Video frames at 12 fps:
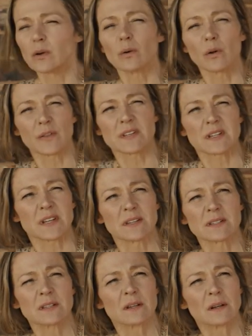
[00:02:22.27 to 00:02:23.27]
to life,
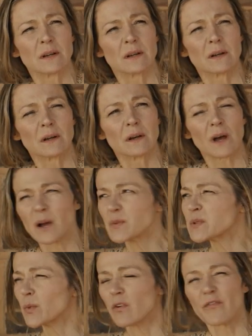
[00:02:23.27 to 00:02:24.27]
shall we say.
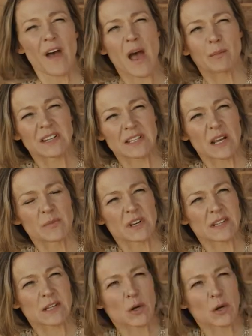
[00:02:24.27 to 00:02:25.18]
The Southwells are